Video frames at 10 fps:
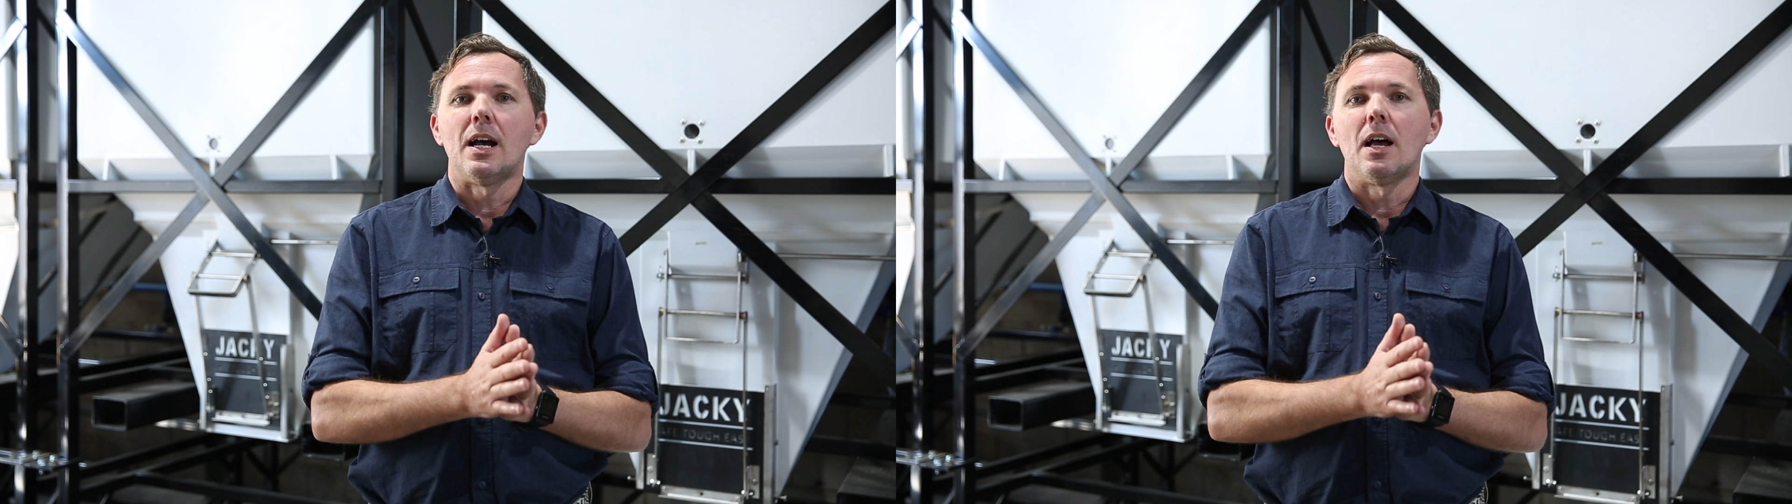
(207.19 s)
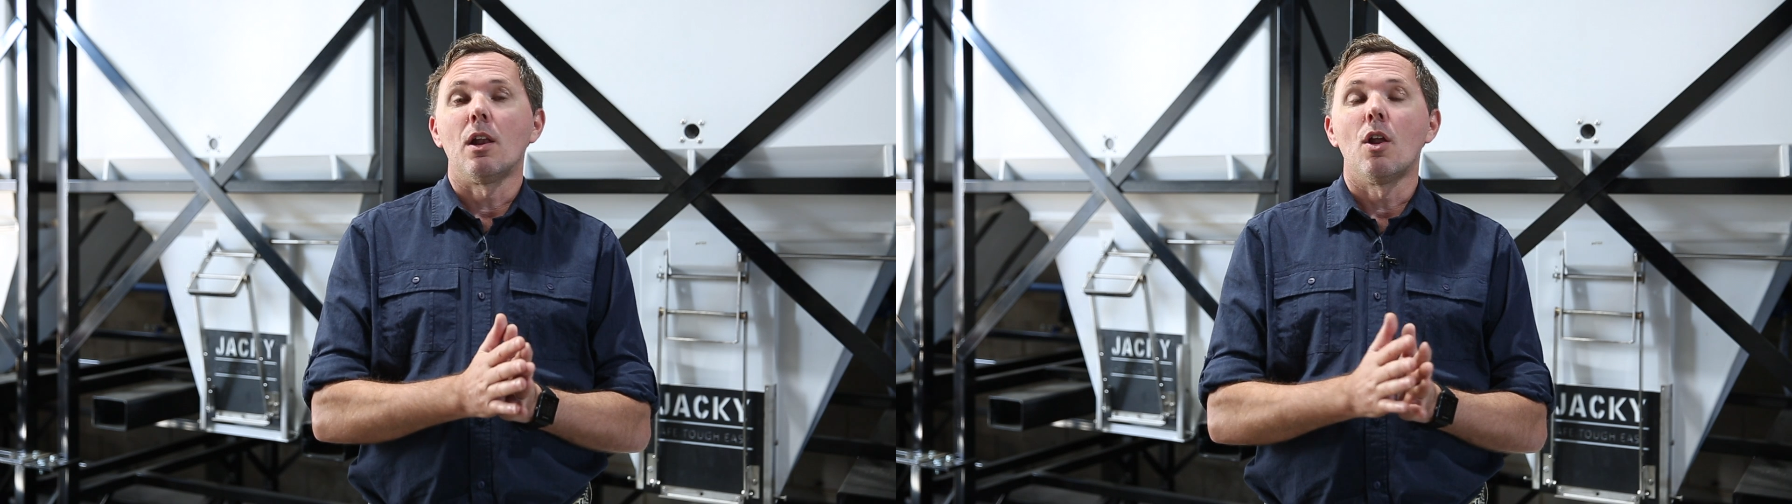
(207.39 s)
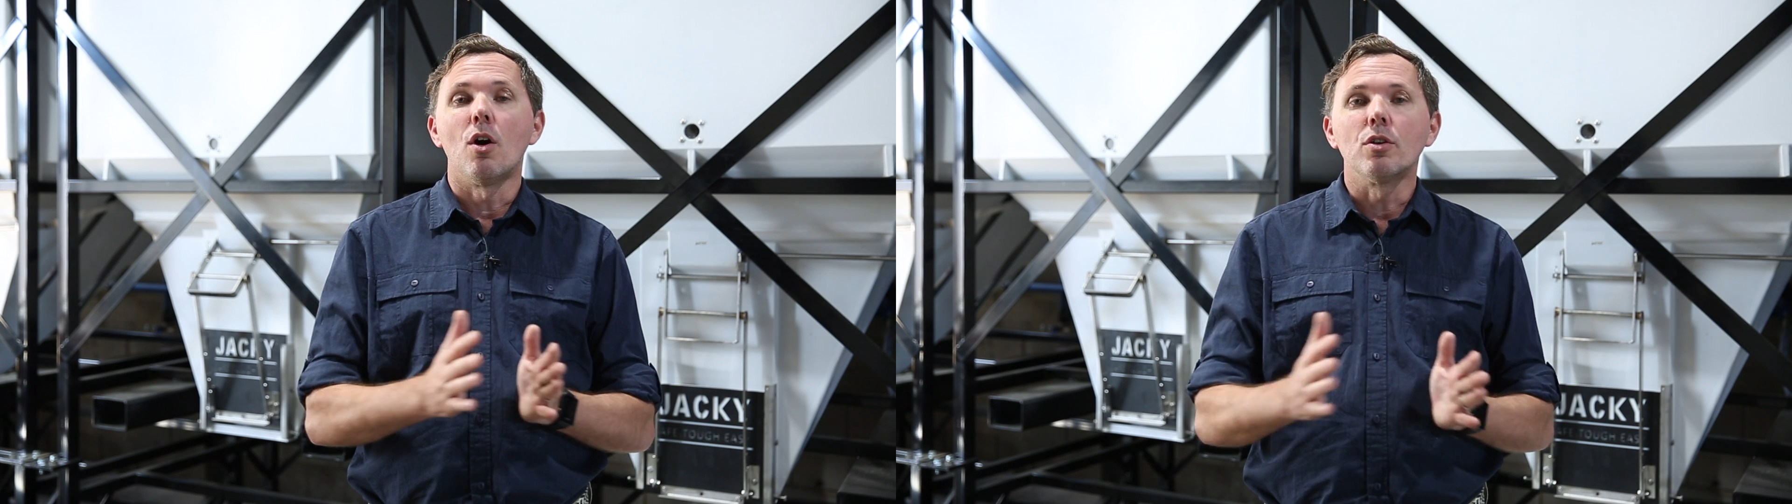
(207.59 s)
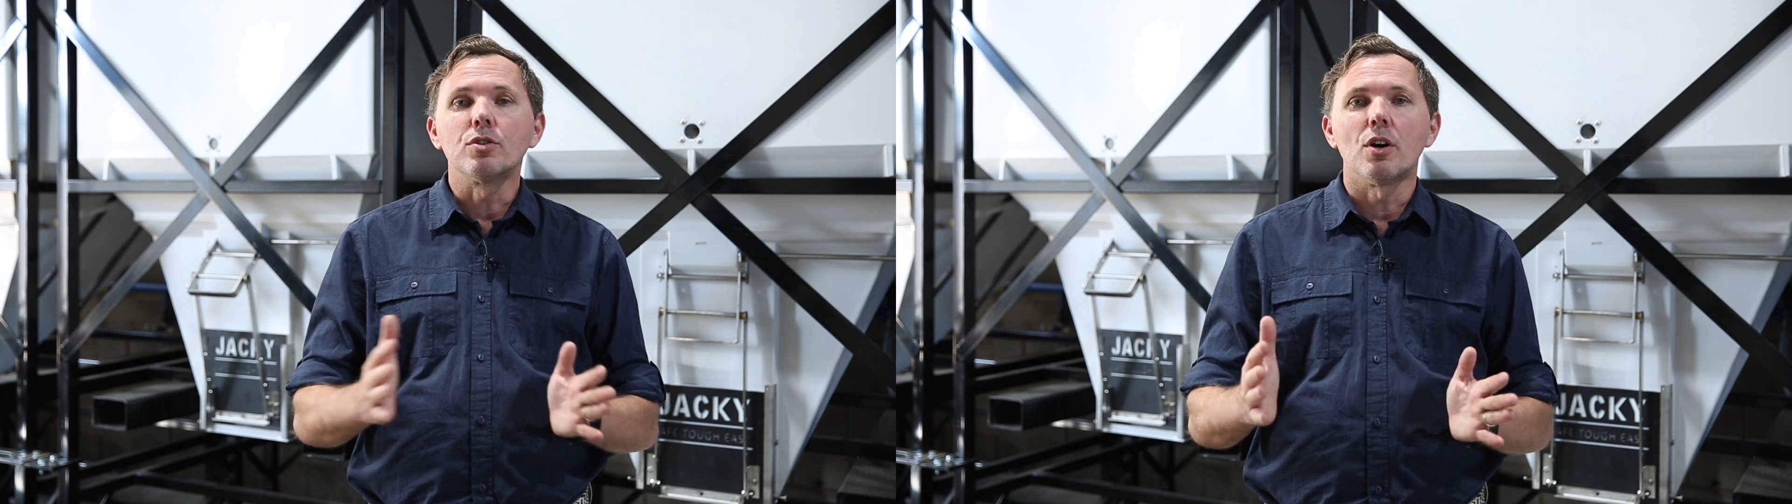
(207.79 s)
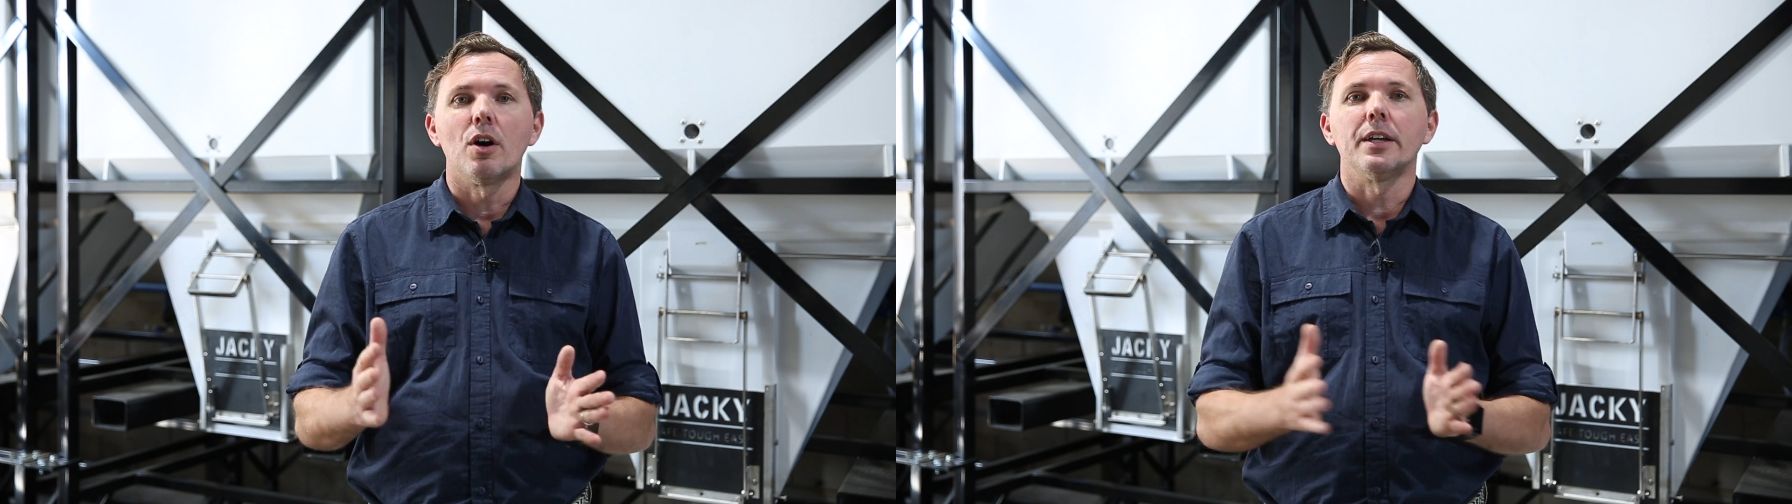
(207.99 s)
long
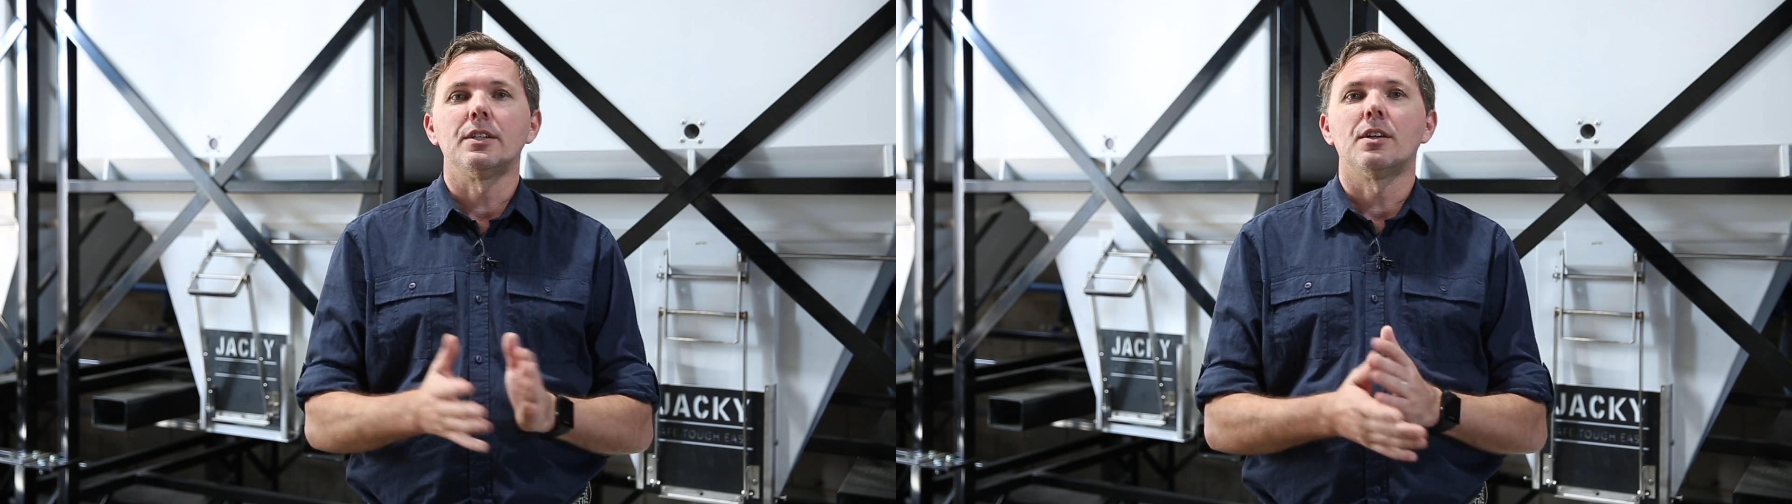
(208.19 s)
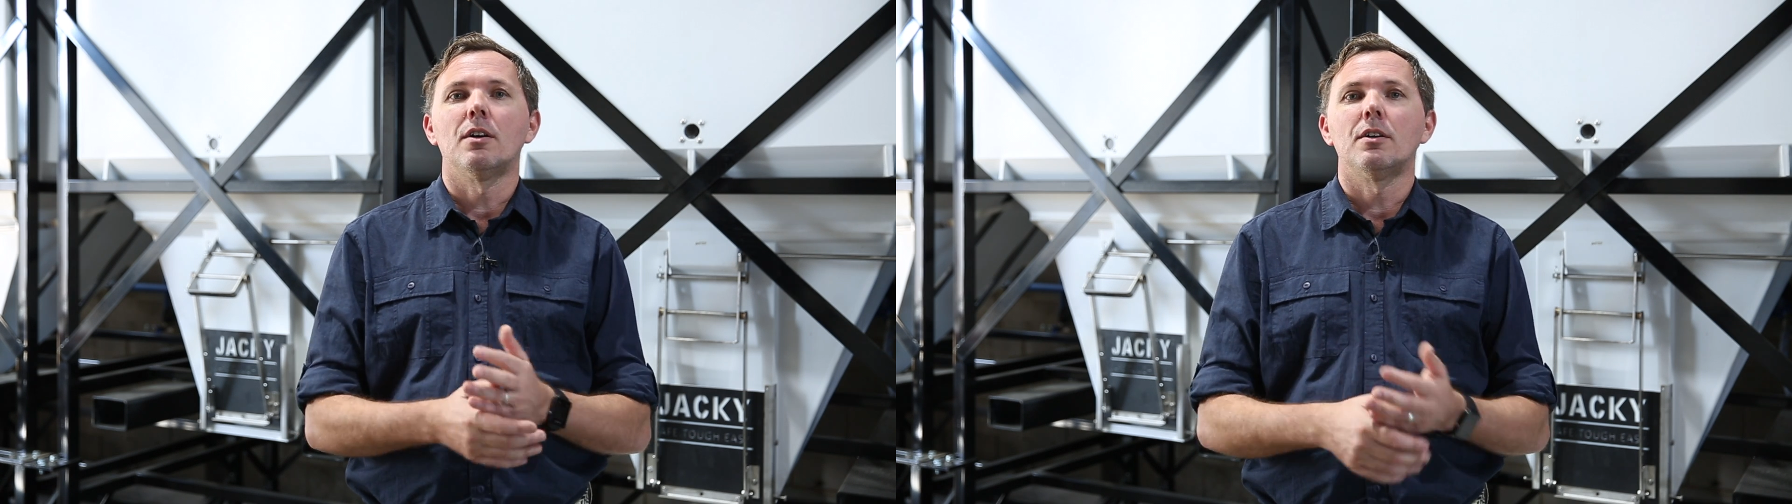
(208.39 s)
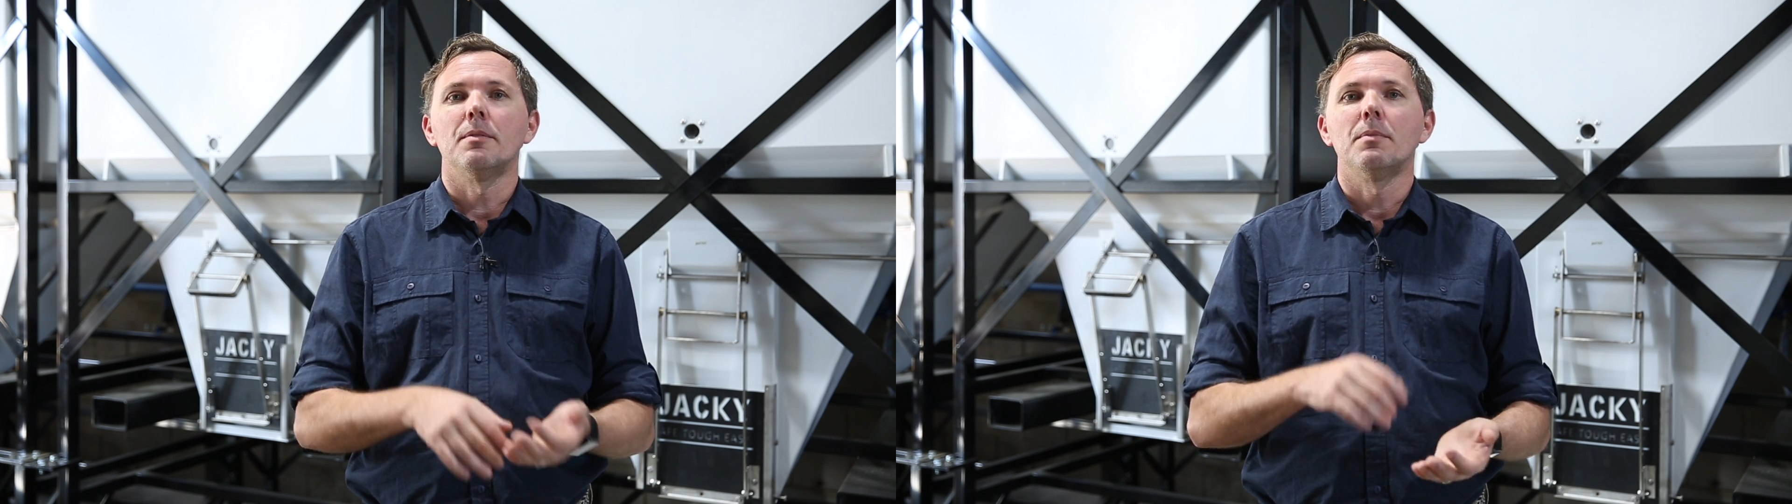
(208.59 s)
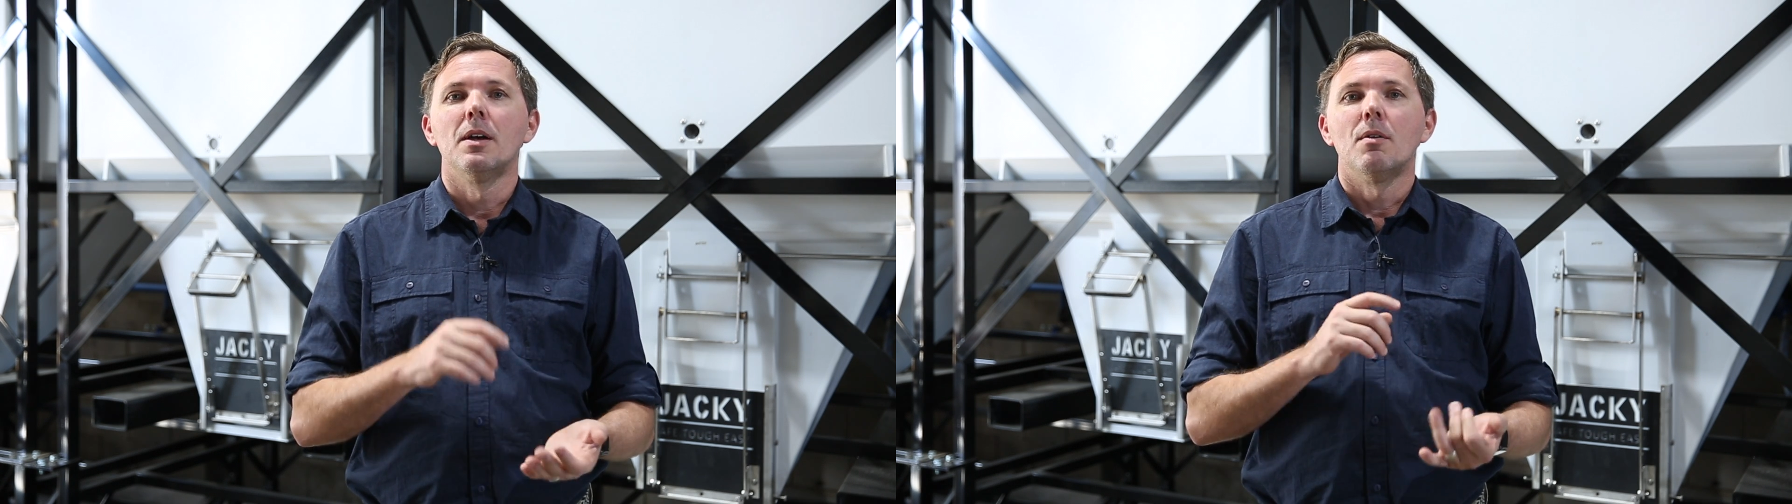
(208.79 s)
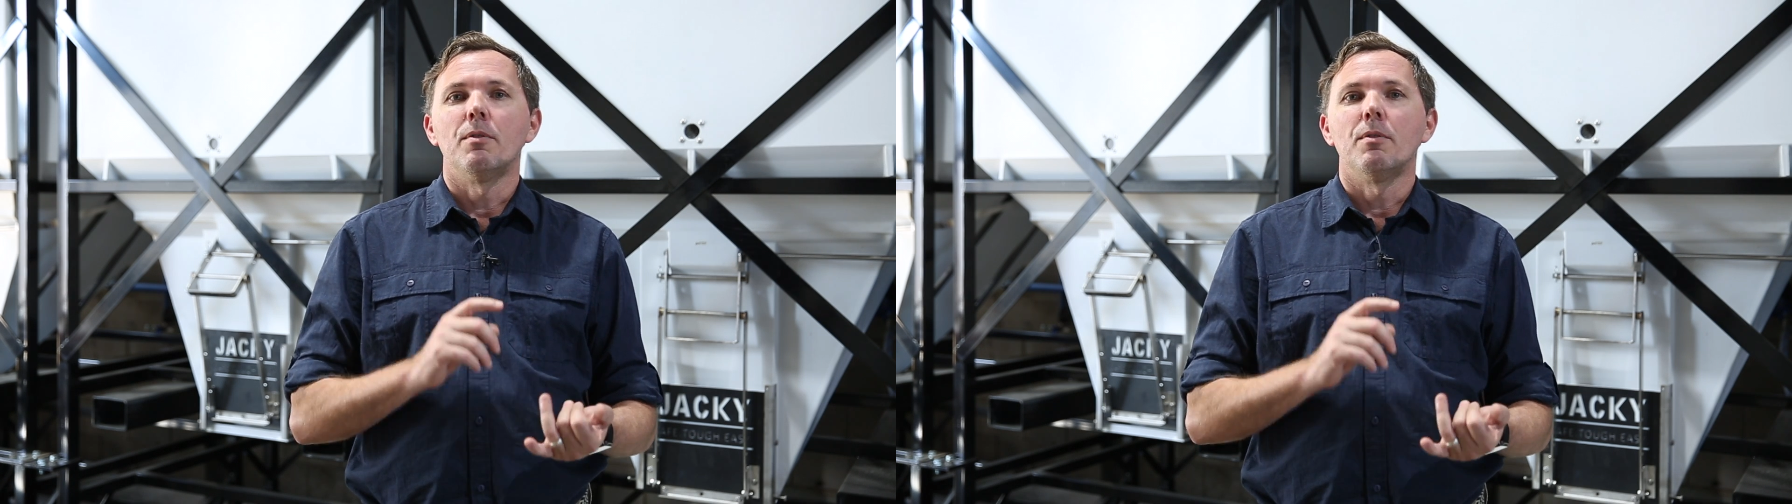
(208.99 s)
drying time,